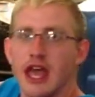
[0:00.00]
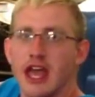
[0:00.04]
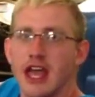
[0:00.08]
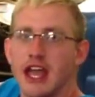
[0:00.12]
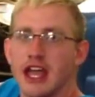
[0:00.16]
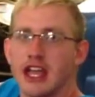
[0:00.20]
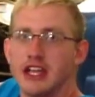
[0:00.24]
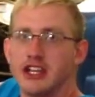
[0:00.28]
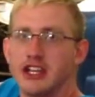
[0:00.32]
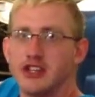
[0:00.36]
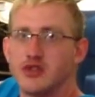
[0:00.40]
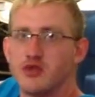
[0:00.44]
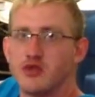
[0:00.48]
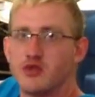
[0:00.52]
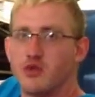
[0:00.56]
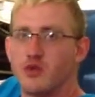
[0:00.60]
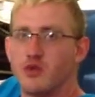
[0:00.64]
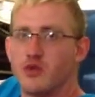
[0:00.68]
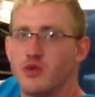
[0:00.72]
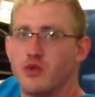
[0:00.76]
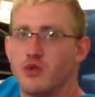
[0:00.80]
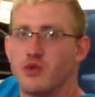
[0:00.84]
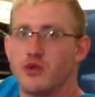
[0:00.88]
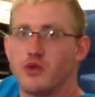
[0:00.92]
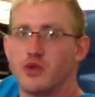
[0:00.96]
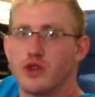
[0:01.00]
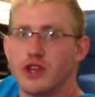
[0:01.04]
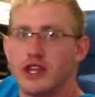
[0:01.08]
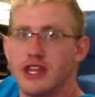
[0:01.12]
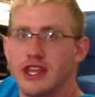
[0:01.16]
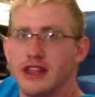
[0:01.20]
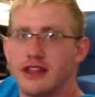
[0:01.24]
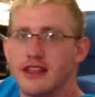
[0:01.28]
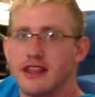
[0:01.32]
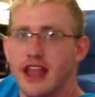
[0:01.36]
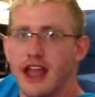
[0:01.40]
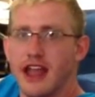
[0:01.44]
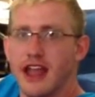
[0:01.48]
and just
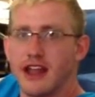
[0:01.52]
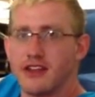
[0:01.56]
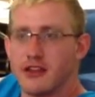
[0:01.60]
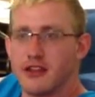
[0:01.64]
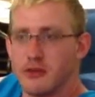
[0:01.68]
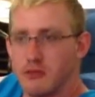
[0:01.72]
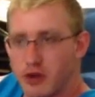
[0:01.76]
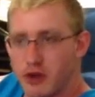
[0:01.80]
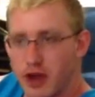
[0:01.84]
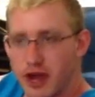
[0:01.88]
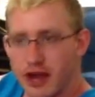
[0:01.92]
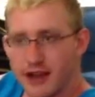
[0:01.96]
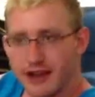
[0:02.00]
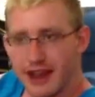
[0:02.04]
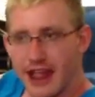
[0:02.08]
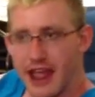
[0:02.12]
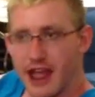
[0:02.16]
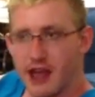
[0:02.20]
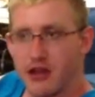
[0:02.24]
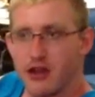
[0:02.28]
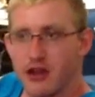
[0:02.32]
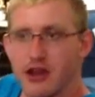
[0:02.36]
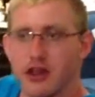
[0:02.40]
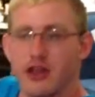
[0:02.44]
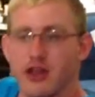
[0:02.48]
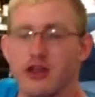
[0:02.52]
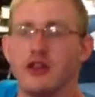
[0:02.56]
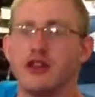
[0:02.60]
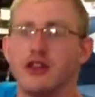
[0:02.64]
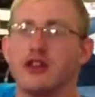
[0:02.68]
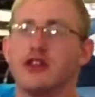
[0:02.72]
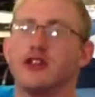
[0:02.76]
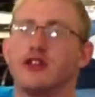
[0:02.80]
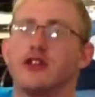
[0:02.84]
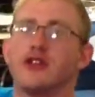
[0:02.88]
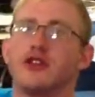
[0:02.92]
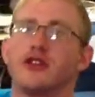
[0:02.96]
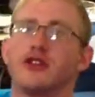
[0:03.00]
get that to break down,
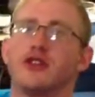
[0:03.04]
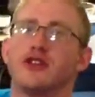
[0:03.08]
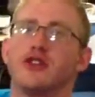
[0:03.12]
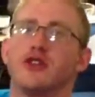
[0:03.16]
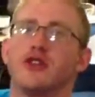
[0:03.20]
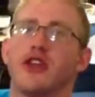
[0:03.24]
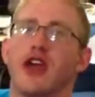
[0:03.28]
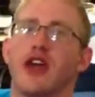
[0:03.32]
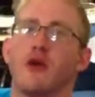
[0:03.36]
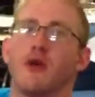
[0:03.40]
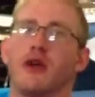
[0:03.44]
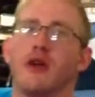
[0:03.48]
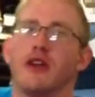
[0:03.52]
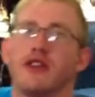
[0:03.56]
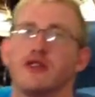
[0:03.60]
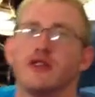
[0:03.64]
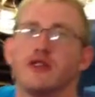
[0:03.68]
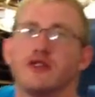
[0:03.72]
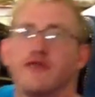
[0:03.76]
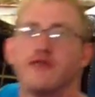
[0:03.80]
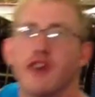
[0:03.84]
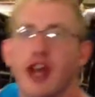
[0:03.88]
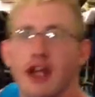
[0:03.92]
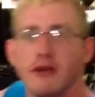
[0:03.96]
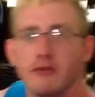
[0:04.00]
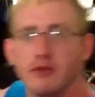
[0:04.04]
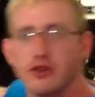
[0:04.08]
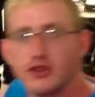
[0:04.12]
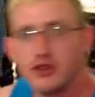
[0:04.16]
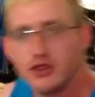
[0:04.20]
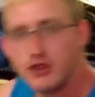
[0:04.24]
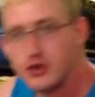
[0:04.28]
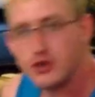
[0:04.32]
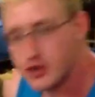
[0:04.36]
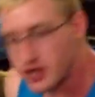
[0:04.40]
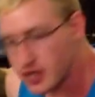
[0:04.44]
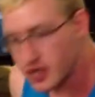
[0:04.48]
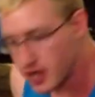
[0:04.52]
so that way those fibers
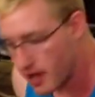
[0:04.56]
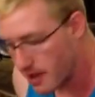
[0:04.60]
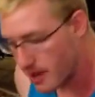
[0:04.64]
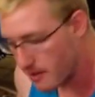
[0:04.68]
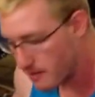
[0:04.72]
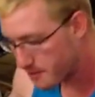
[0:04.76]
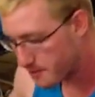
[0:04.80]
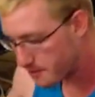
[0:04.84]
loosen up.